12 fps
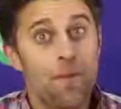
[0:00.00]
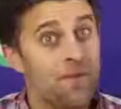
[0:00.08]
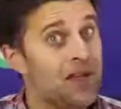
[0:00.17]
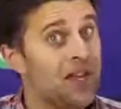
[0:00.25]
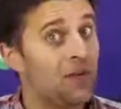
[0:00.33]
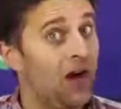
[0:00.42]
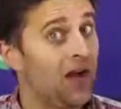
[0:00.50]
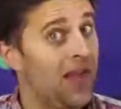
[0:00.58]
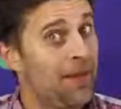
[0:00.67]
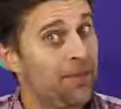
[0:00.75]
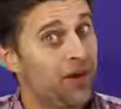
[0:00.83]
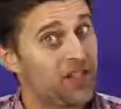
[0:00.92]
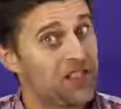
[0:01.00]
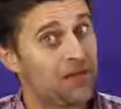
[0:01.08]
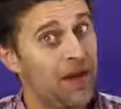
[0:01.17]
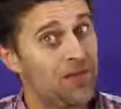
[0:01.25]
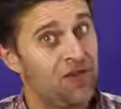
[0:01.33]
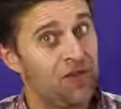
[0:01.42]
Meanwhile, that person
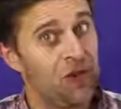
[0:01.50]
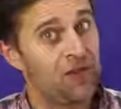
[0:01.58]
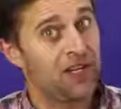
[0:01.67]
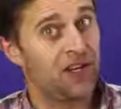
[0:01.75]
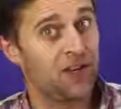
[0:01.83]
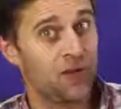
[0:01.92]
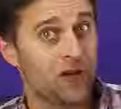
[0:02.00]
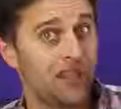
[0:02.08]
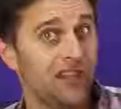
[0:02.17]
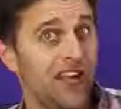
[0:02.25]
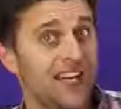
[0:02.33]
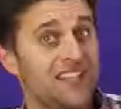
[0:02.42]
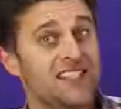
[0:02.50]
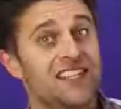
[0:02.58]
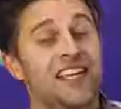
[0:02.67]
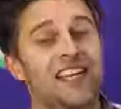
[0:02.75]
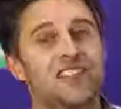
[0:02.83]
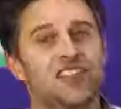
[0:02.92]
might be forming another alliance
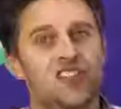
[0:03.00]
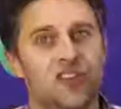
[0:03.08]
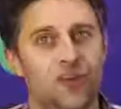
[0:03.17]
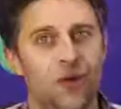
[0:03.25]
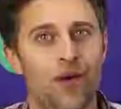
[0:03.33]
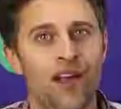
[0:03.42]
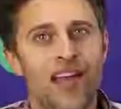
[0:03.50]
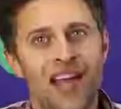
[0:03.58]
against you.